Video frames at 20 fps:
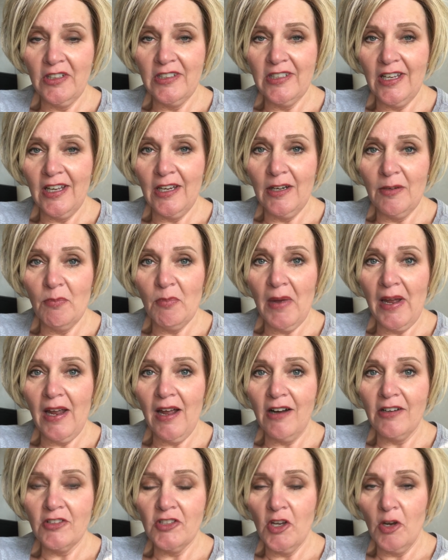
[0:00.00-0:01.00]
done by
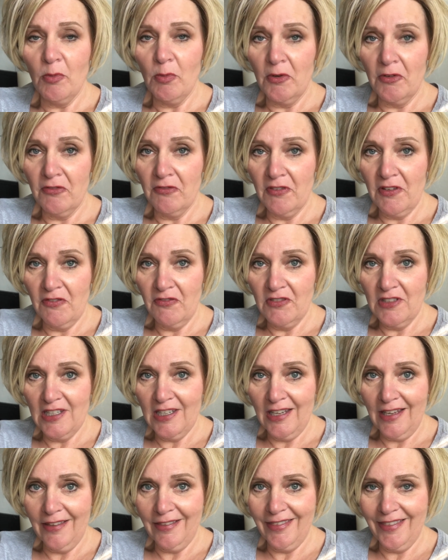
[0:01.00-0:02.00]
October
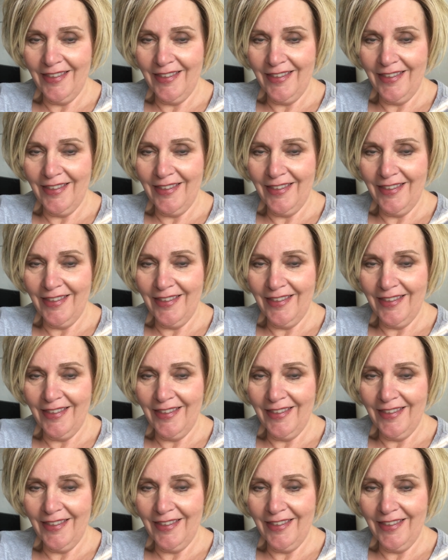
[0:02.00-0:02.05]
15th.